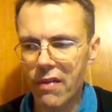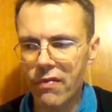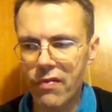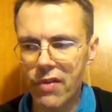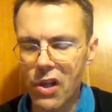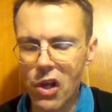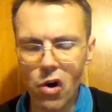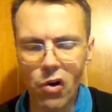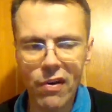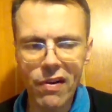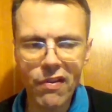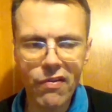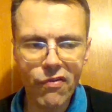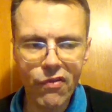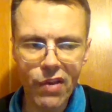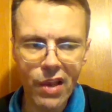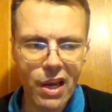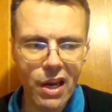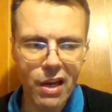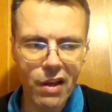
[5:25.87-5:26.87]
The only
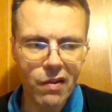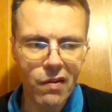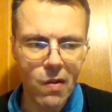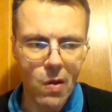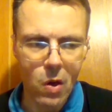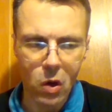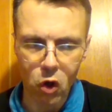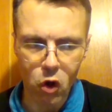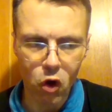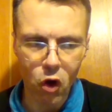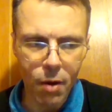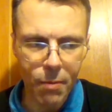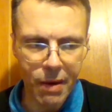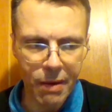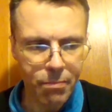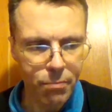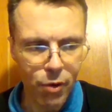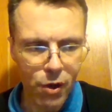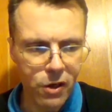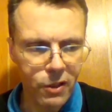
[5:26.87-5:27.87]
thing a
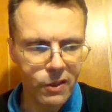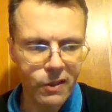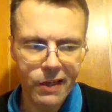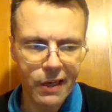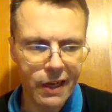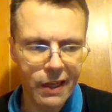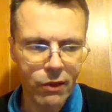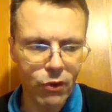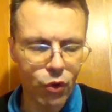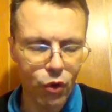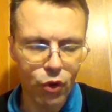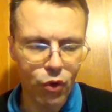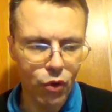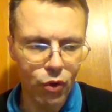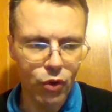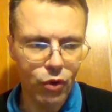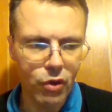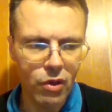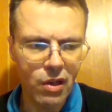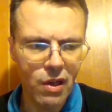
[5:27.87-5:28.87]
Roma boss had to
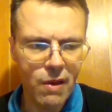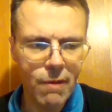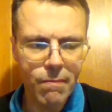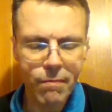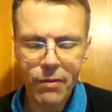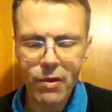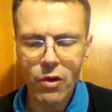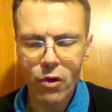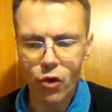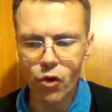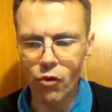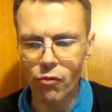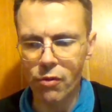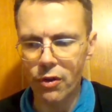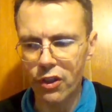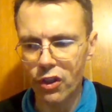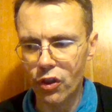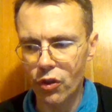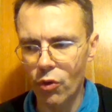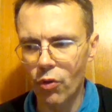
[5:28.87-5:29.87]
do, who
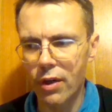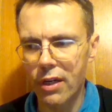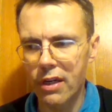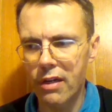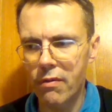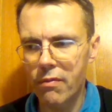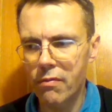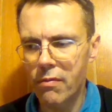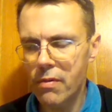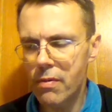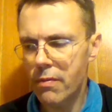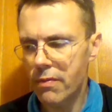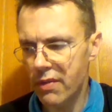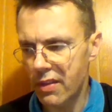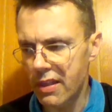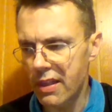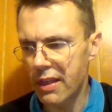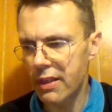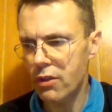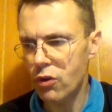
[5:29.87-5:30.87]
was doing
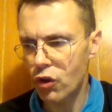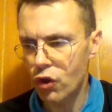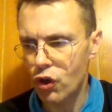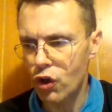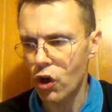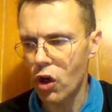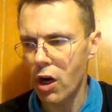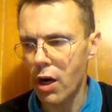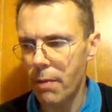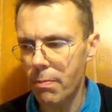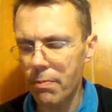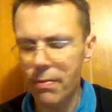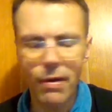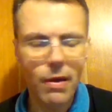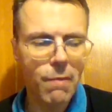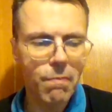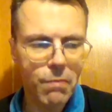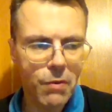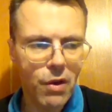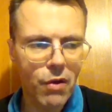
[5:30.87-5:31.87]
this job
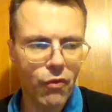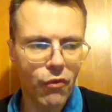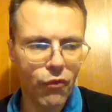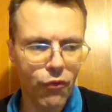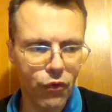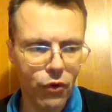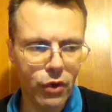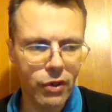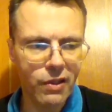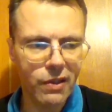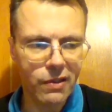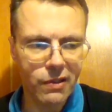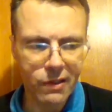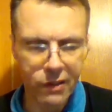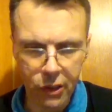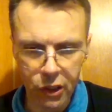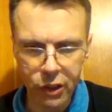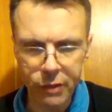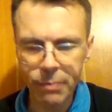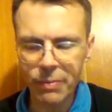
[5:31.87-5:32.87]
for the
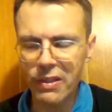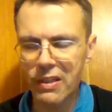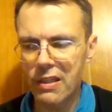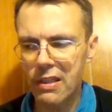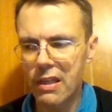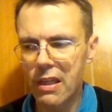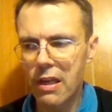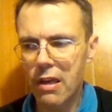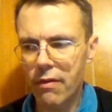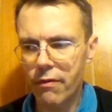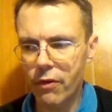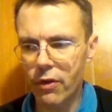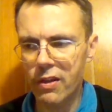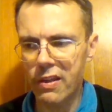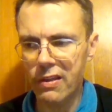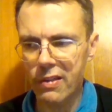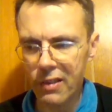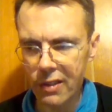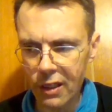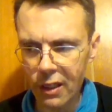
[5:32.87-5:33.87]
Serbs, for
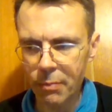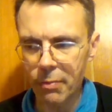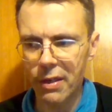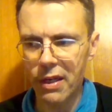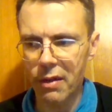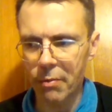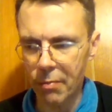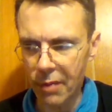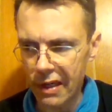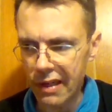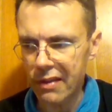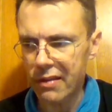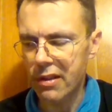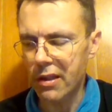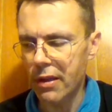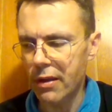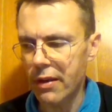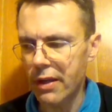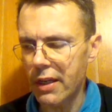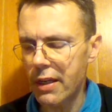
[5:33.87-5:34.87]
the Serbian
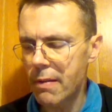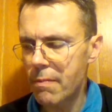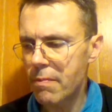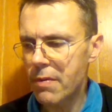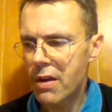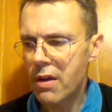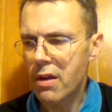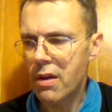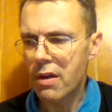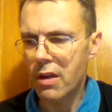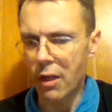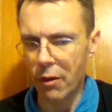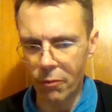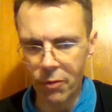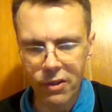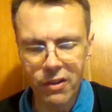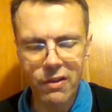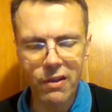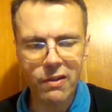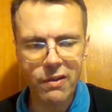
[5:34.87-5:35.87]
military, it
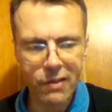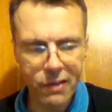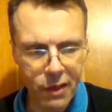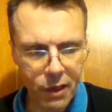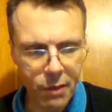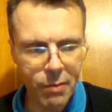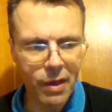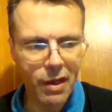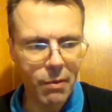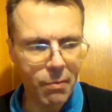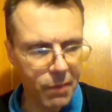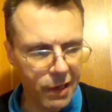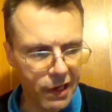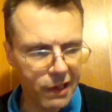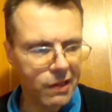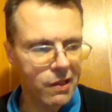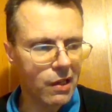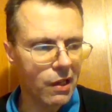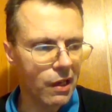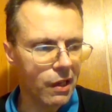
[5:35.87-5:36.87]
was the Serbian
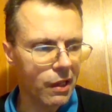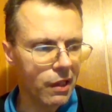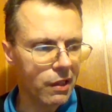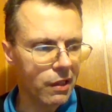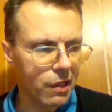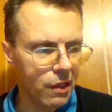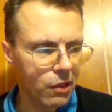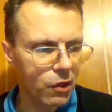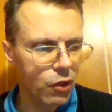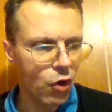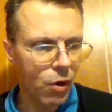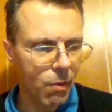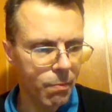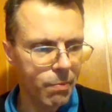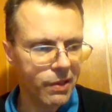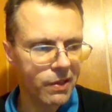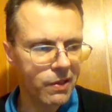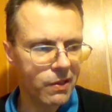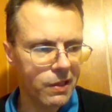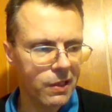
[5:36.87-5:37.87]
military that
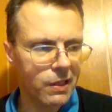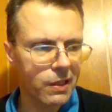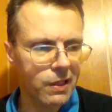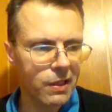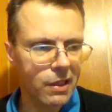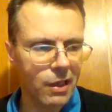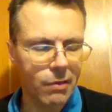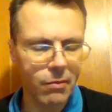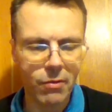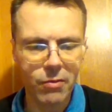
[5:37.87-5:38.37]
compensated him.